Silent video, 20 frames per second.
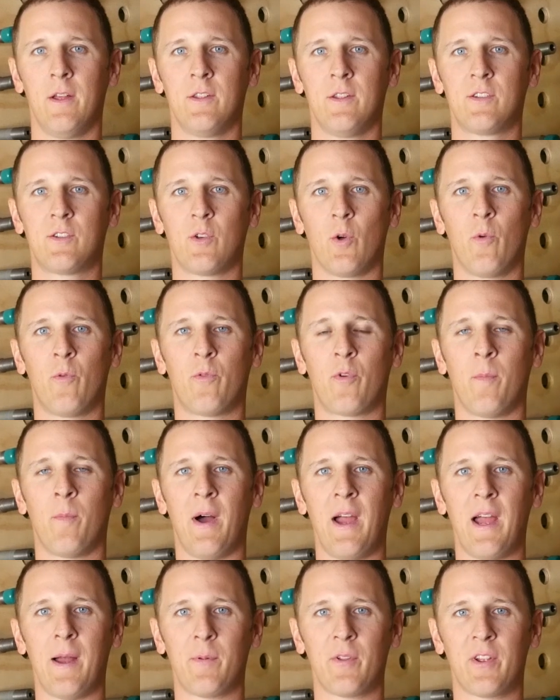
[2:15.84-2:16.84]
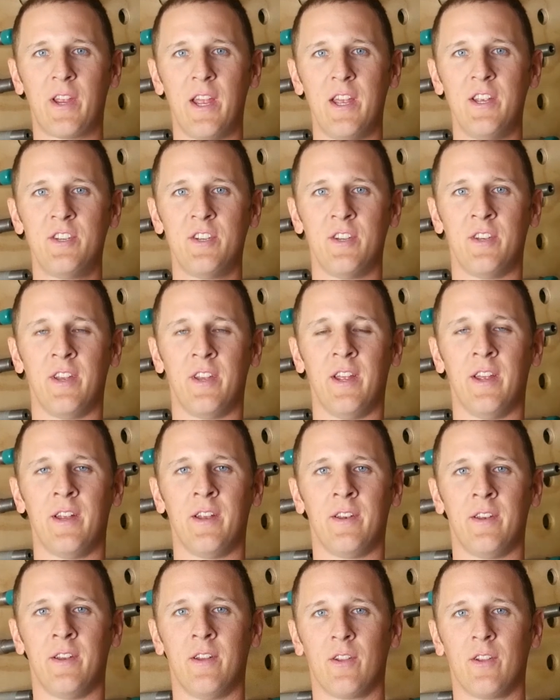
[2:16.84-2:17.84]
So for my application
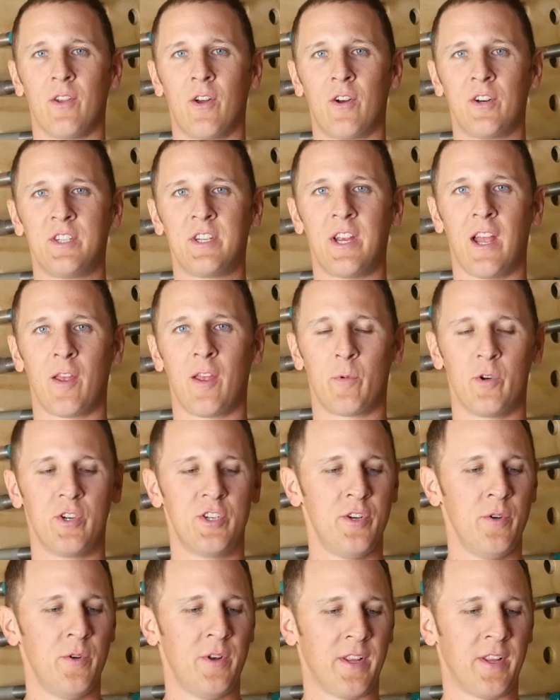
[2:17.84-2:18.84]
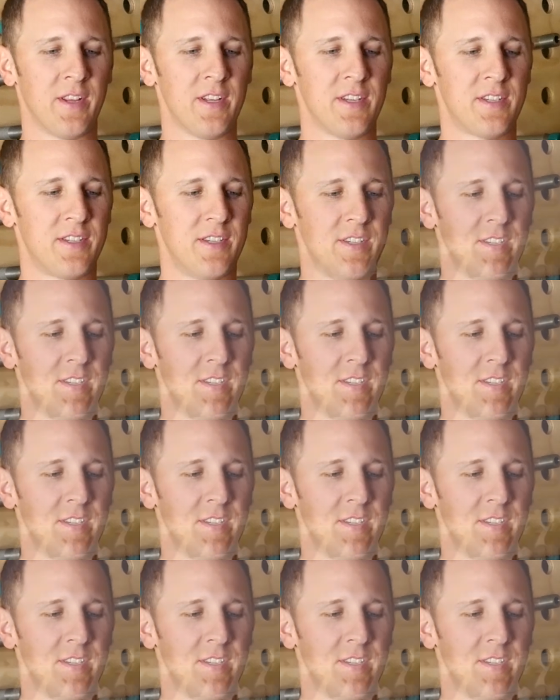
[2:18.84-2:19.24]
in large caliber shooting, this